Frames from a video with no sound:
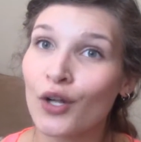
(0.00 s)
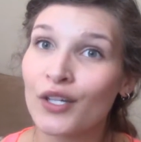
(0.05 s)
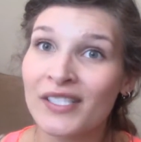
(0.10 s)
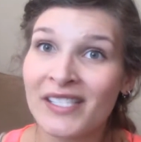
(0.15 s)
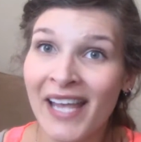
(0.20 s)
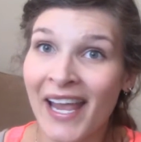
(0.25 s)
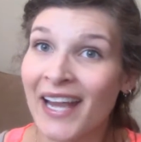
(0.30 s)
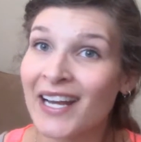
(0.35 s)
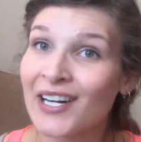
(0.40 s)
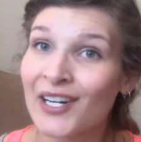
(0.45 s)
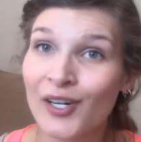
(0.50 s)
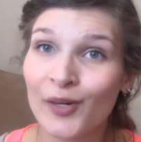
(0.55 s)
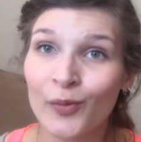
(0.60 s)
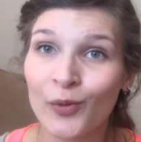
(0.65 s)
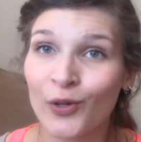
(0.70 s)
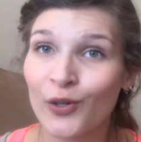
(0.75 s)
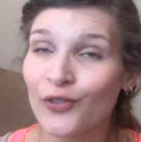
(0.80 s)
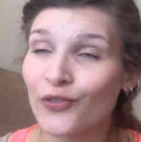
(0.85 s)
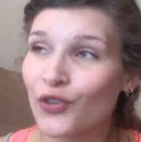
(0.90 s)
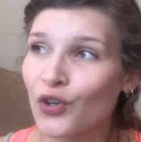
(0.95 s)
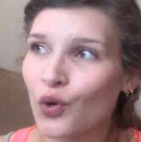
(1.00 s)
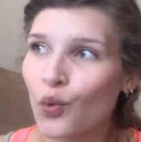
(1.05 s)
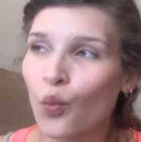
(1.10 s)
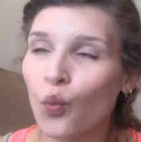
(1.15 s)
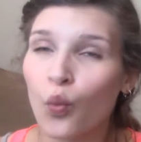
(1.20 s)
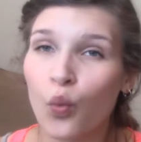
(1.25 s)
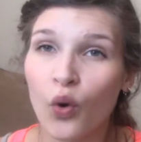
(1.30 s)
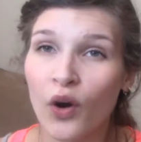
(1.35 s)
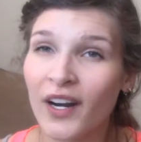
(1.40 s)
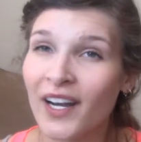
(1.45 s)
terrible for
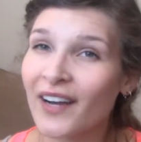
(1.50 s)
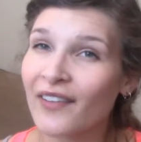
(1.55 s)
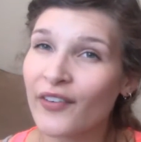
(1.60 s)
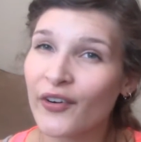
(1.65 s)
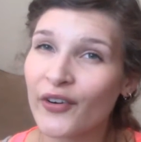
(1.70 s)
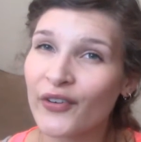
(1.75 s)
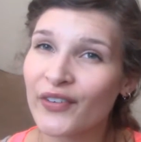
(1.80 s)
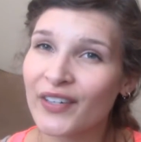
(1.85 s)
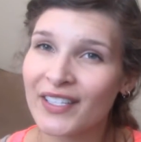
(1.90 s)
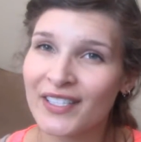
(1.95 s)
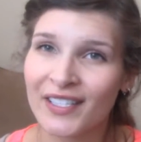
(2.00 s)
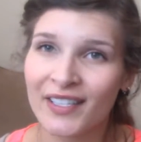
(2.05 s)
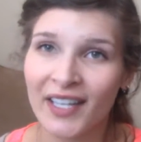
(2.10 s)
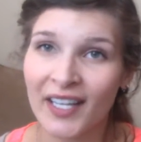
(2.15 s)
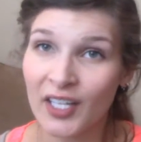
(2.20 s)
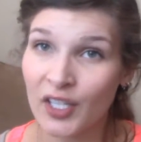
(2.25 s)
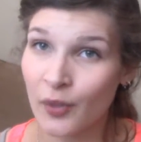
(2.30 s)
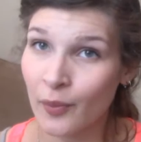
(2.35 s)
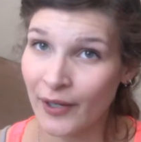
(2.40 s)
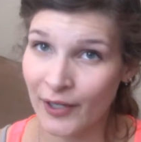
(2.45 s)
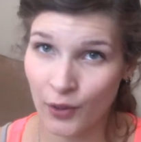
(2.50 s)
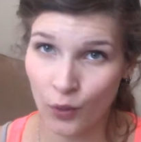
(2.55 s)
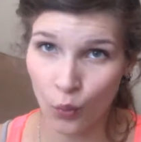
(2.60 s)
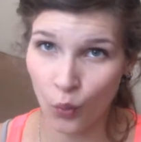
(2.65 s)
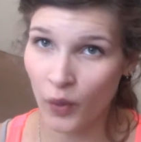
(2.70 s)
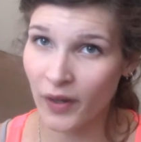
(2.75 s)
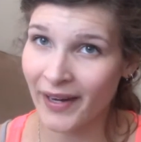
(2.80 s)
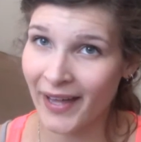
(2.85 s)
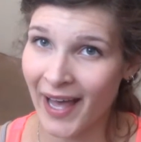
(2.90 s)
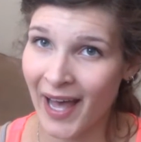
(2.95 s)
whatever reason, like no matter
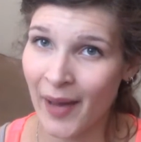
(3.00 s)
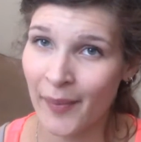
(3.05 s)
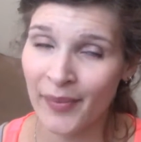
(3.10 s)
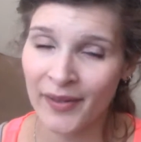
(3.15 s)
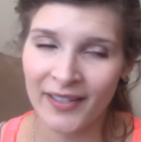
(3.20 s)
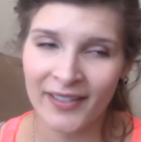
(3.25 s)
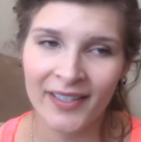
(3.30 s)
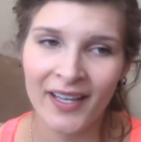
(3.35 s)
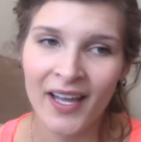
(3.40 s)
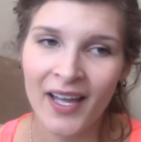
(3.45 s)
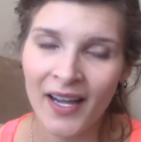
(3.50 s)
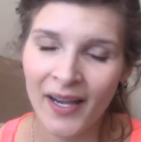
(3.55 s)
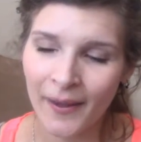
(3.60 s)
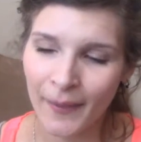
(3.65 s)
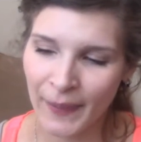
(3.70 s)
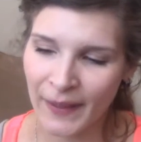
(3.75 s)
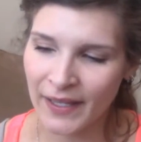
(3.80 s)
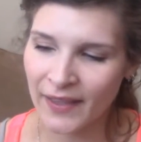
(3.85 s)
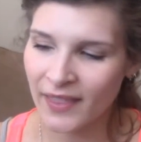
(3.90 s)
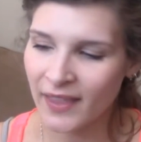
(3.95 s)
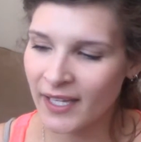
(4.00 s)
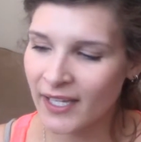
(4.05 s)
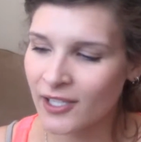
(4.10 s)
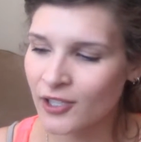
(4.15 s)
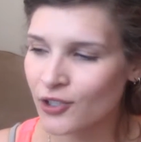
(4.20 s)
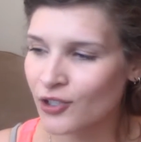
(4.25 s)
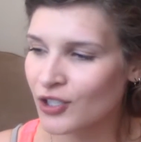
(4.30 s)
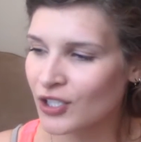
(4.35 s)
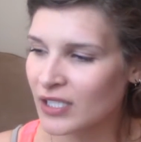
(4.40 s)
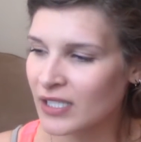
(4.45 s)
what happened, like things
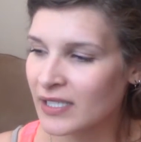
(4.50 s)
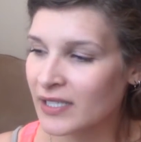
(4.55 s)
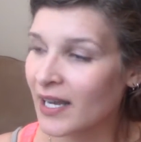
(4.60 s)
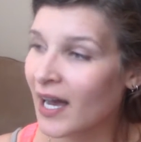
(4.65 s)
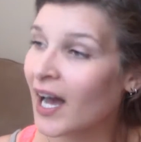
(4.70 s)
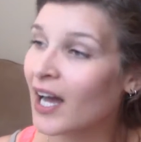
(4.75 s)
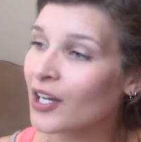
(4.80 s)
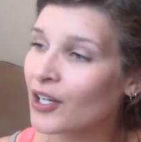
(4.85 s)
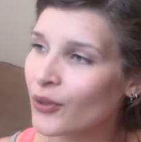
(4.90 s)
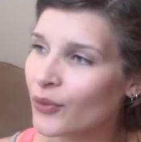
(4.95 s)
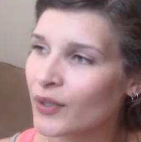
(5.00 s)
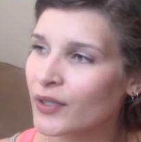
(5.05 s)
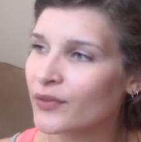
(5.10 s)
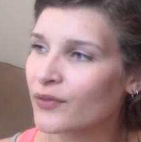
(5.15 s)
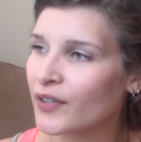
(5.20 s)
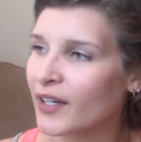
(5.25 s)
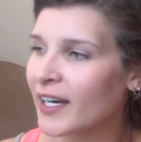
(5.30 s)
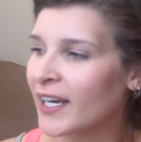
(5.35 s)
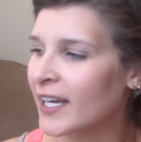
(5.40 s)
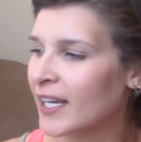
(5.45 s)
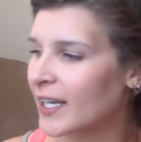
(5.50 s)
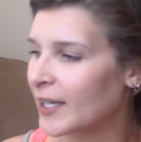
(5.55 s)
are just not going right.